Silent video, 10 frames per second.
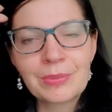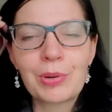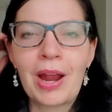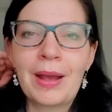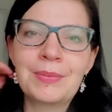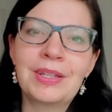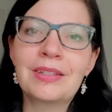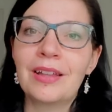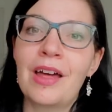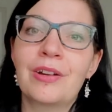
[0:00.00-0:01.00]
Perhaps
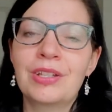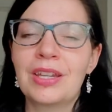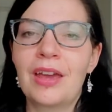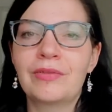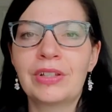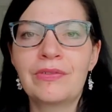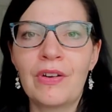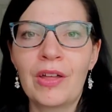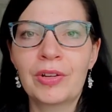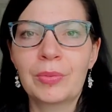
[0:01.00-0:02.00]
it's letters to Heavenly
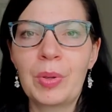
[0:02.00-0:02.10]
Father,